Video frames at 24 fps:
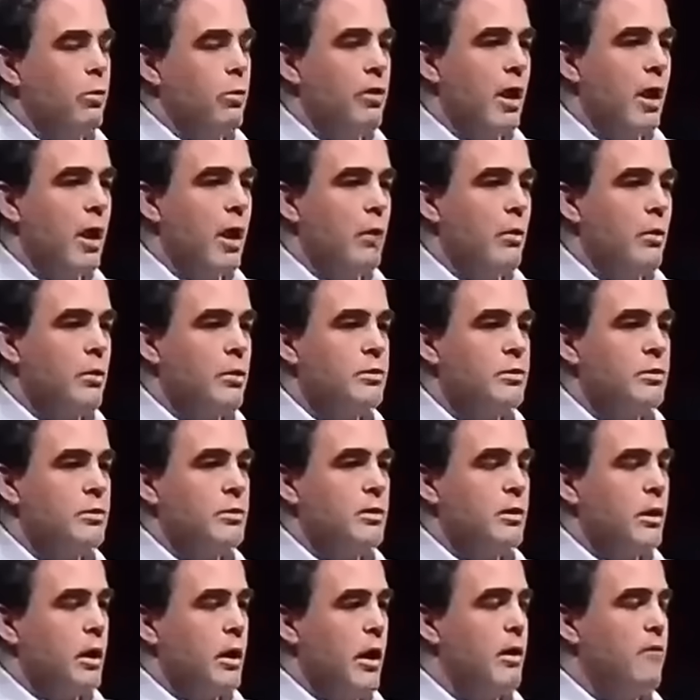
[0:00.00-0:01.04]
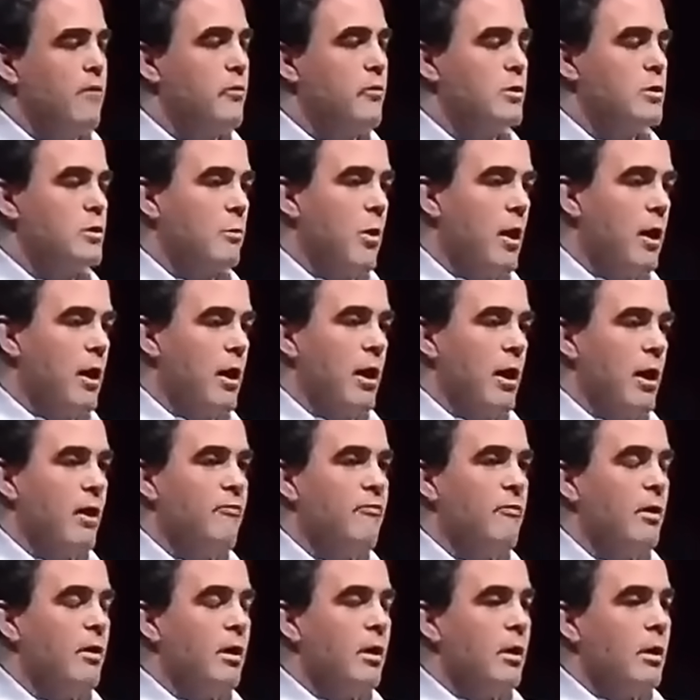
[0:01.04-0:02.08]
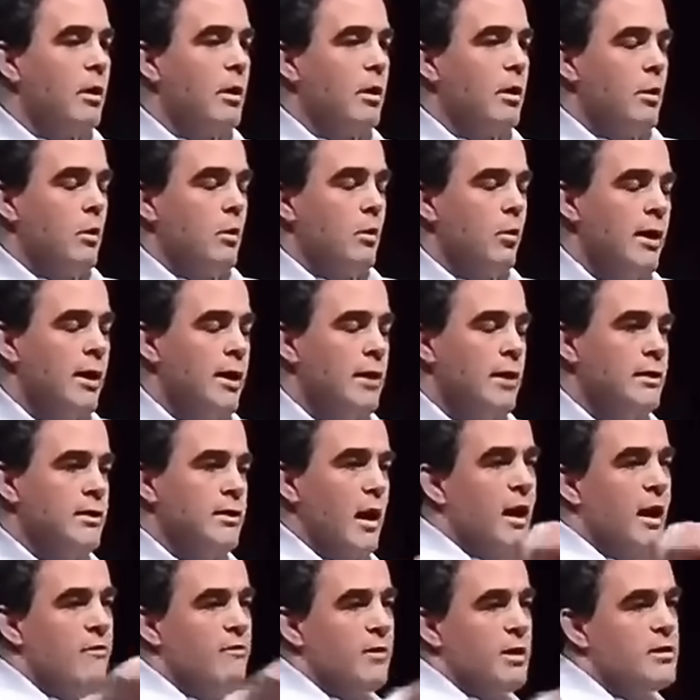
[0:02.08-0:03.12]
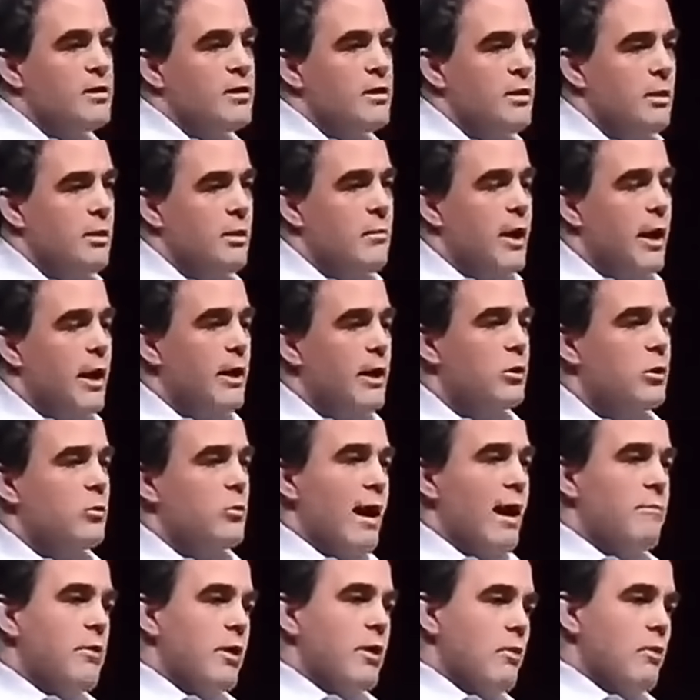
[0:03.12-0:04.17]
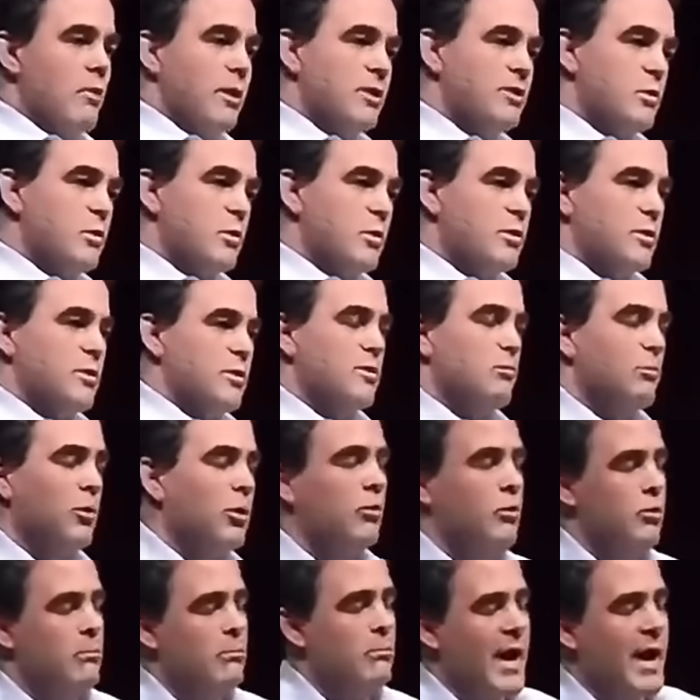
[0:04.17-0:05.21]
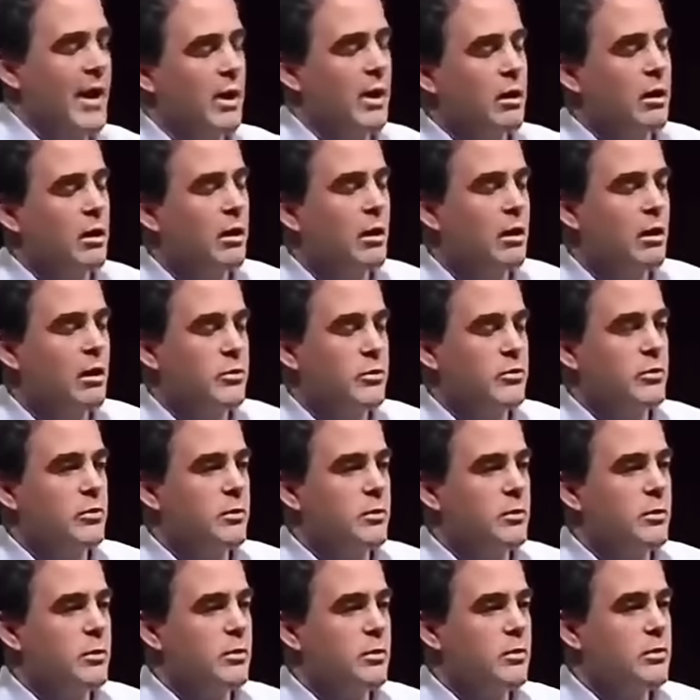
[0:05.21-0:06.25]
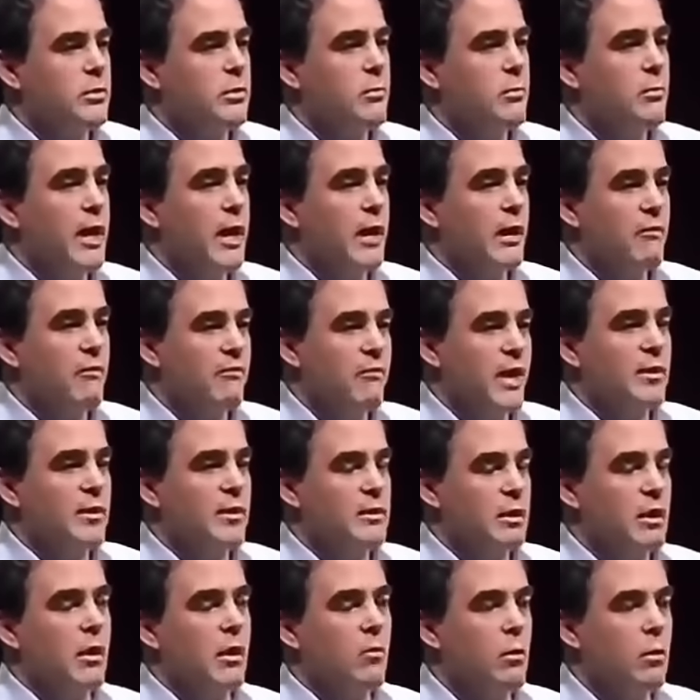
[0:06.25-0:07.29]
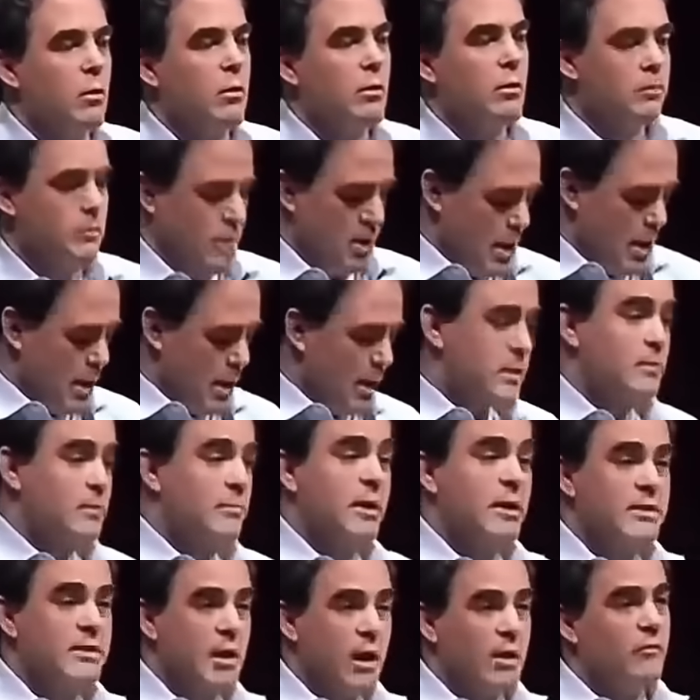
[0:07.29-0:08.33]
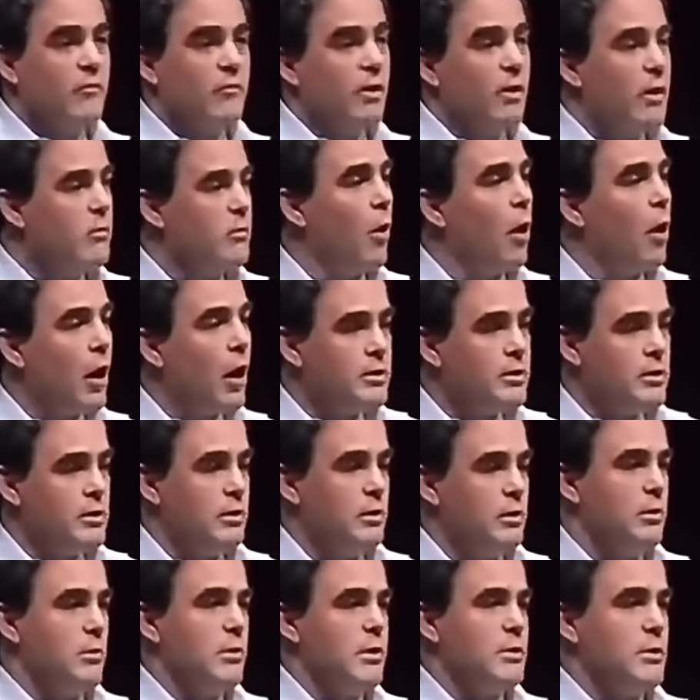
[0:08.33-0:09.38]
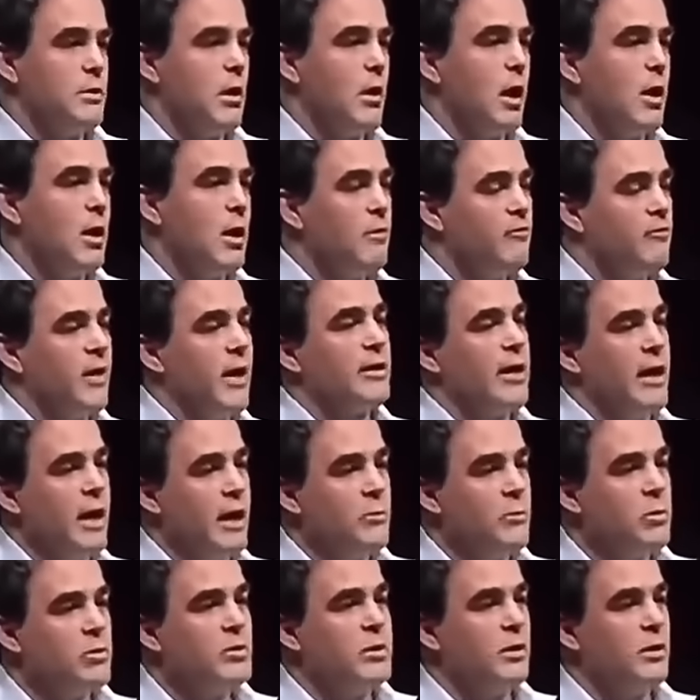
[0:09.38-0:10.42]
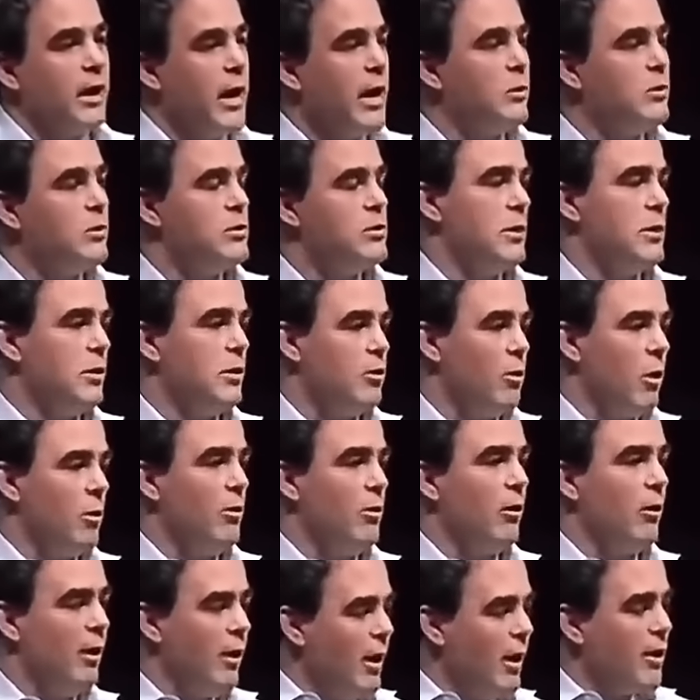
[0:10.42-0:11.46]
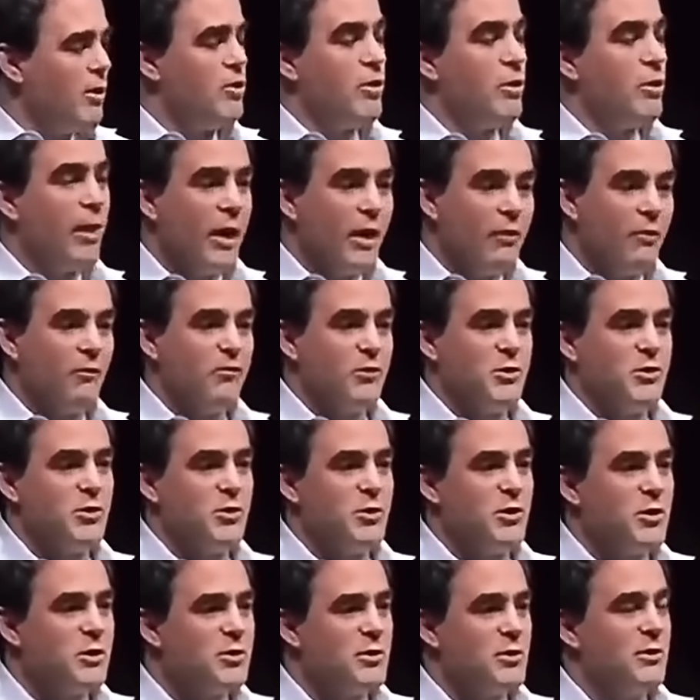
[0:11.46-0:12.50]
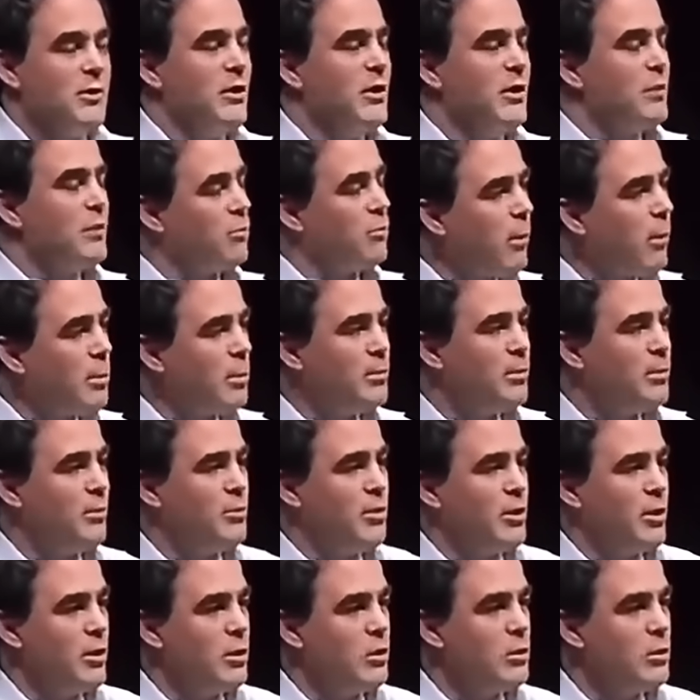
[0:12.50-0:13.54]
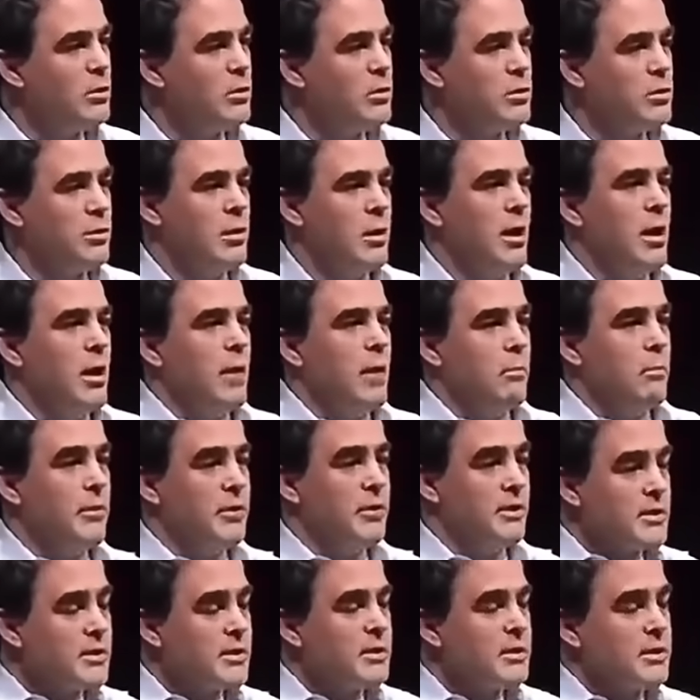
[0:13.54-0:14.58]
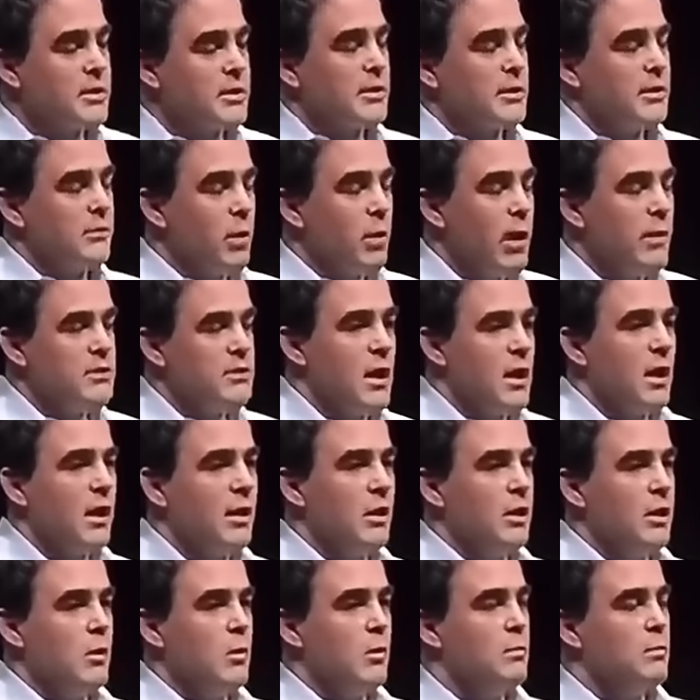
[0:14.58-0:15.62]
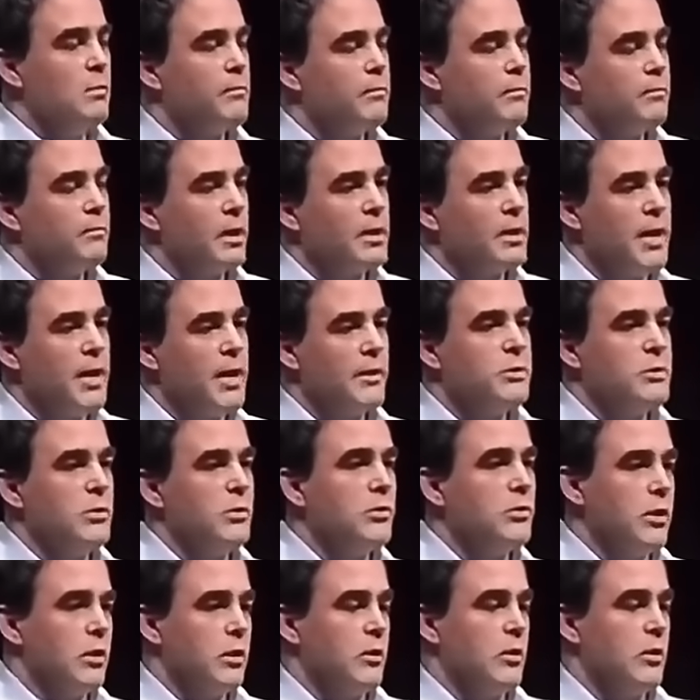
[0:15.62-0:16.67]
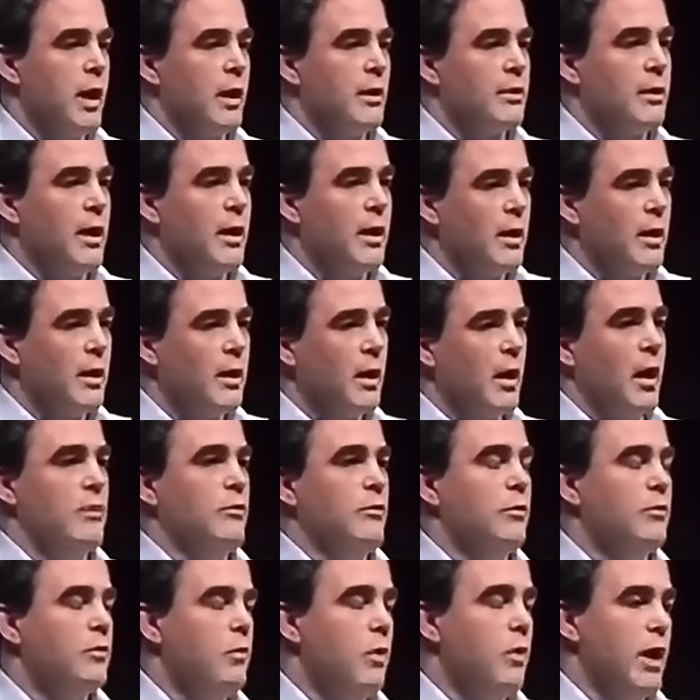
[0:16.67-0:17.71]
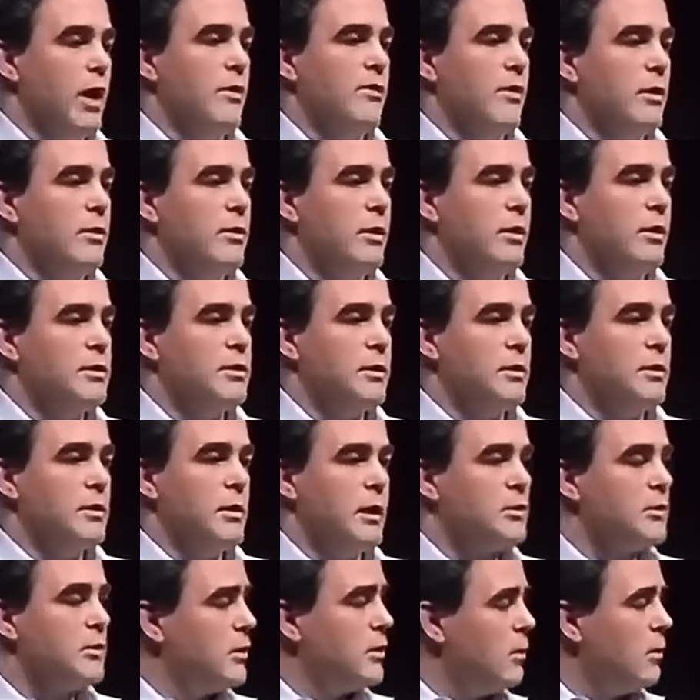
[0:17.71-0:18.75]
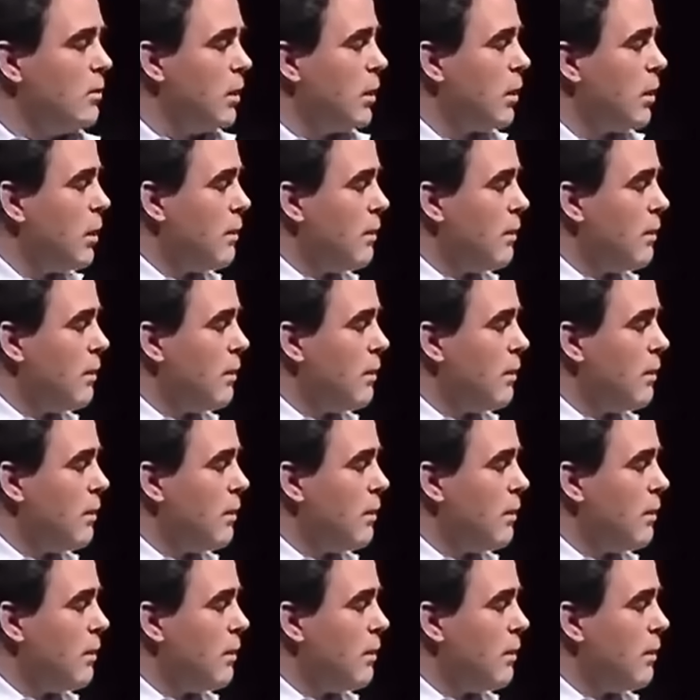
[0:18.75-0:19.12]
with ours. And if we're smart enough, we can dive into them and grab their resources and pull them back into ours to make an effect in our world. Now, this may sound very odd to you and bizarre, and in fact, I am using language that a normal theoretical physicist probably wouldn't use, but this is, what I'm telling you is absolutely correct and in line with the way that these things actually work.